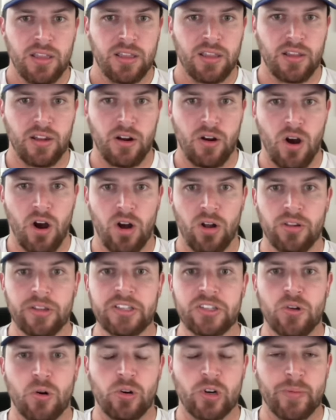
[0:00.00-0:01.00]
You know, all
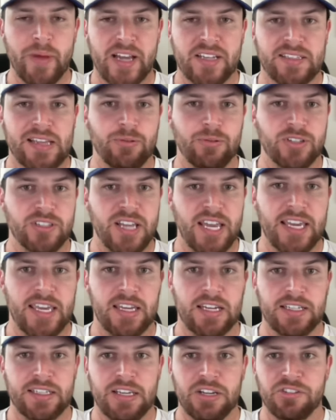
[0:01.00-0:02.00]
these quarterbacks that were
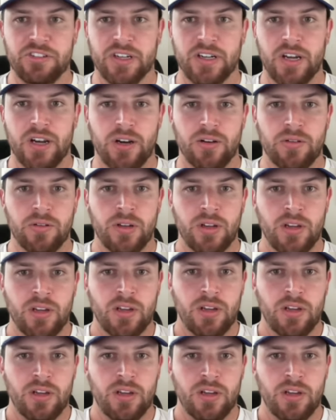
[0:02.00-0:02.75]
taken a year ago,